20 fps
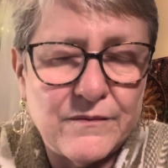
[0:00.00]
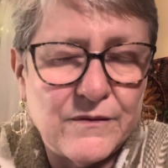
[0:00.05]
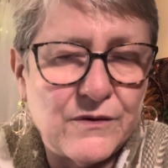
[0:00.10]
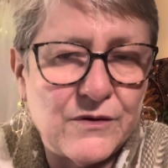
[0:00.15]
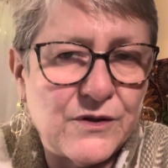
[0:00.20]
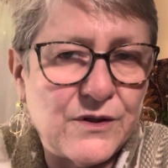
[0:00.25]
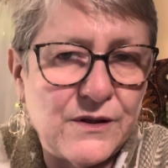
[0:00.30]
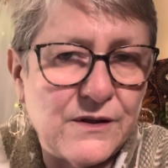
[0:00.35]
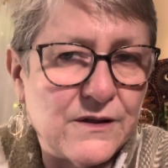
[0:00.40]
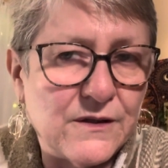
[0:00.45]

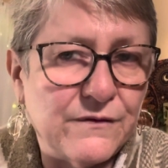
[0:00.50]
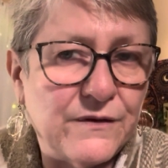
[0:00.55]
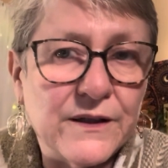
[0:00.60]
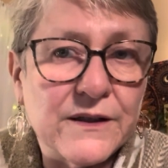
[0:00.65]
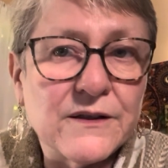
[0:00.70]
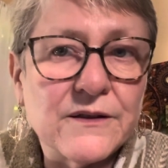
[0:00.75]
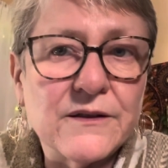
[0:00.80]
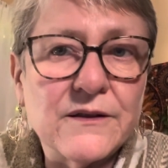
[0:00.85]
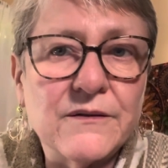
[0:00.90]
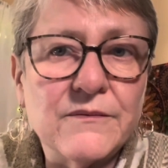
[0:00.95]
she's a
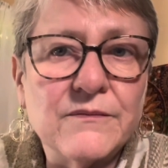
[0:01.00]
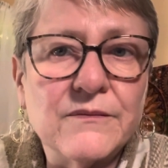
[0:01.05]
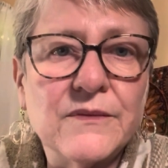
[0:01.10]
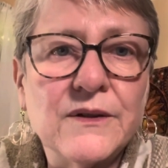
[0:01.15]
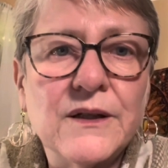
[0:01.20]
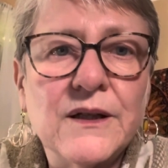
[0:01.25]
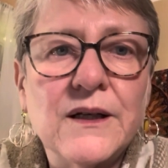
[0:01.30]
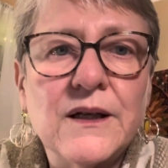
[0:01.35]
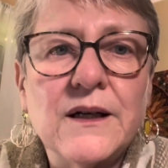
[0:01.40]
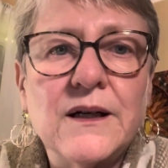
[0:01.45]
victim,
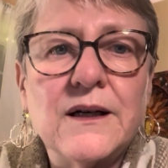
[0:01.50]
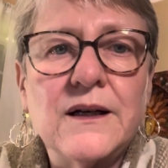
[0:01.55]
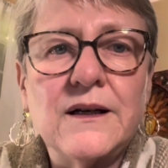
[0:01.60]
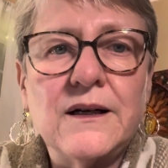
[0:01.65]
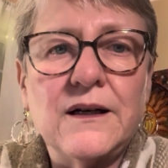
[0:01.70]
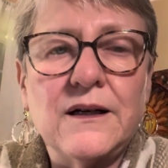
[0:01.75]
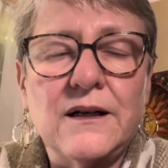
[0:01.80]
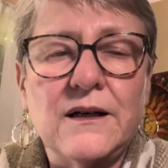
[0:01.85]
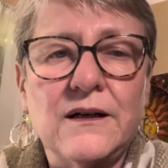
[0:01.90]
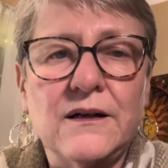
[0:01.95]

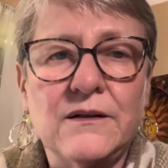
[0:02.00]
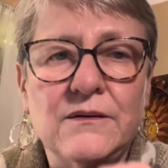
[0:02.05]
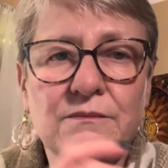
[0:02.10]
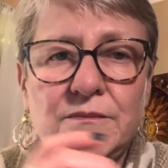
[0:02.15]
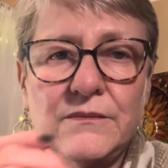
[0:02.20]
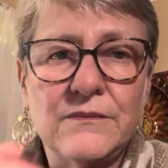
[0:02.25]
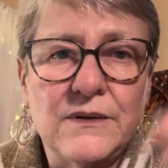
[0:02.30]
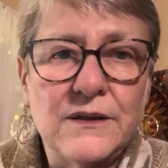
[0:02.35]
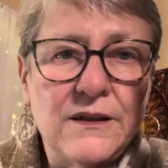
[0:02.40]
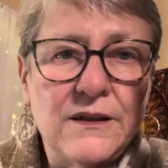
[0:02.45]
and